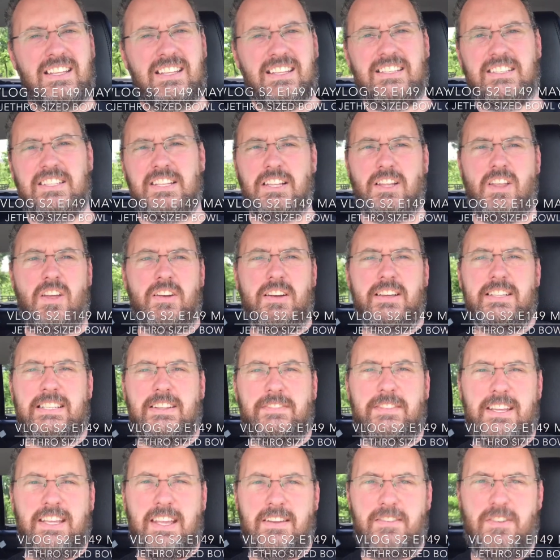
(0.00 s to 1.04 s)
This is the longest
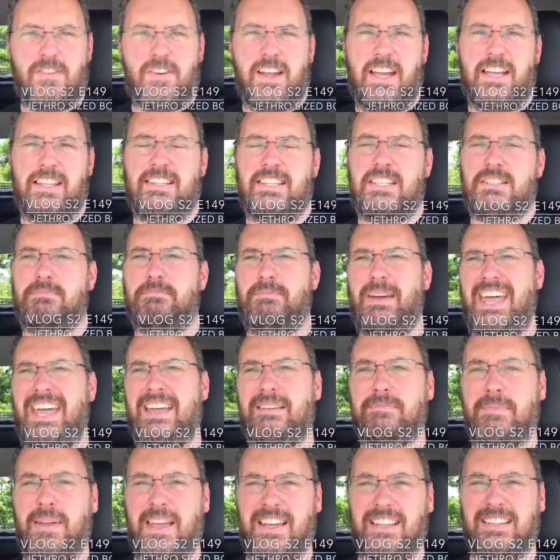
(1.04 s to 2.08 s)
I think I've ever had this
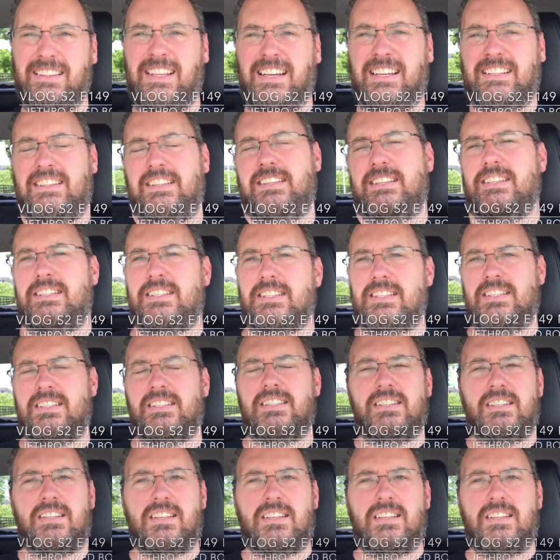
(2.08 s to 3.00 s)
back pain like this.